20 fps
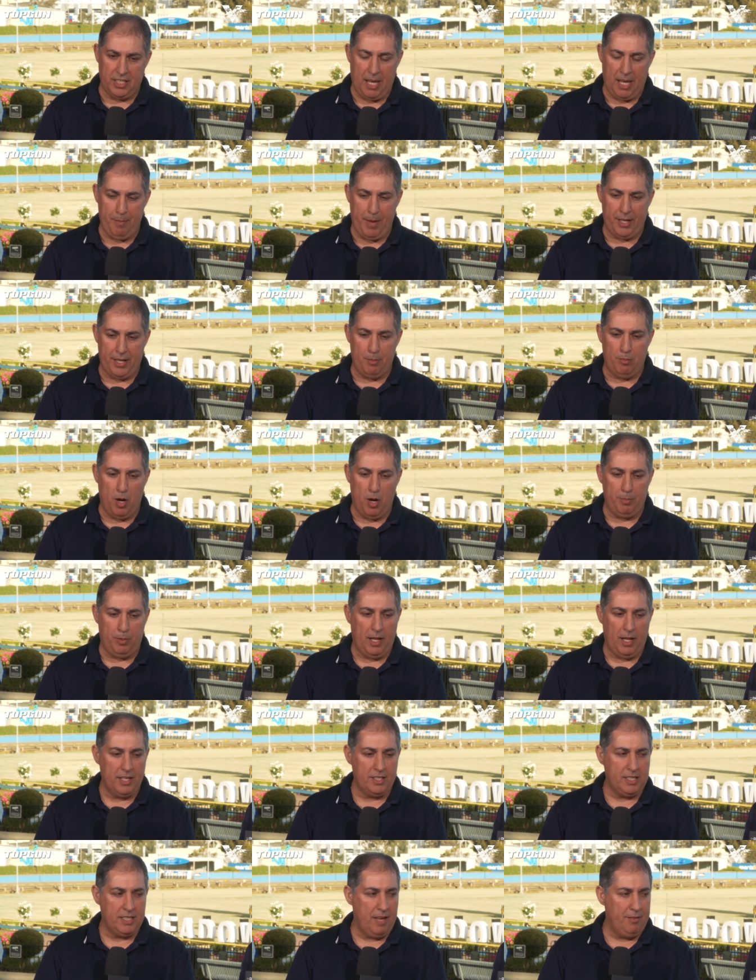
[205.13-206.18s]
He came out to my
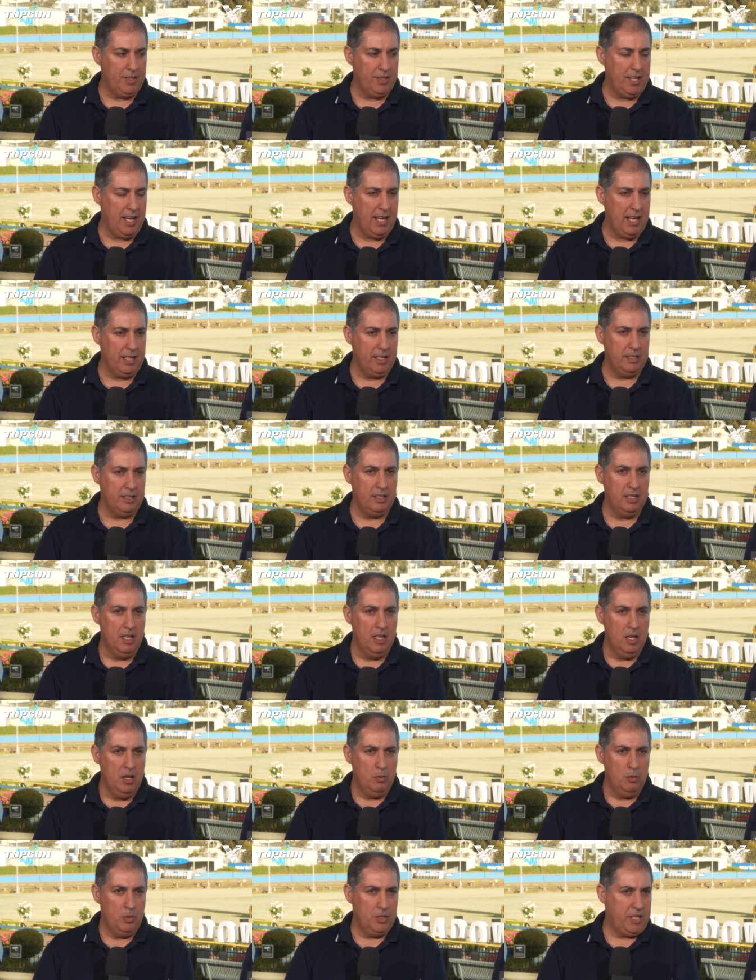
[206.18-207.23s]
place the other day, and
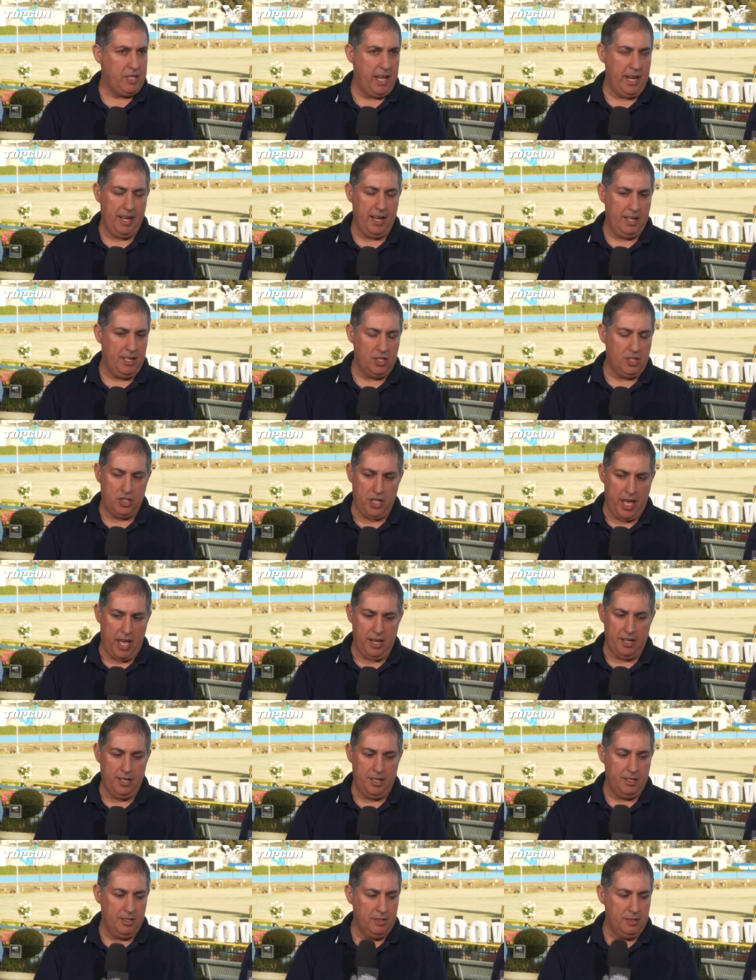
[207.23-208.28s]
we sat down and
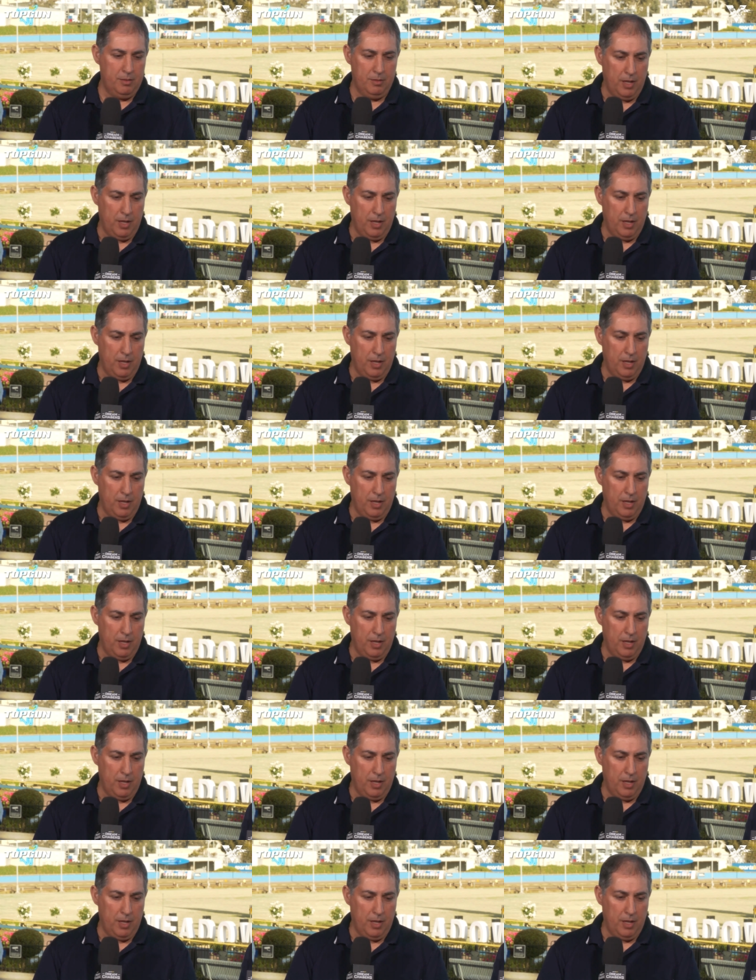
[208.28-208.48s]
chatted and,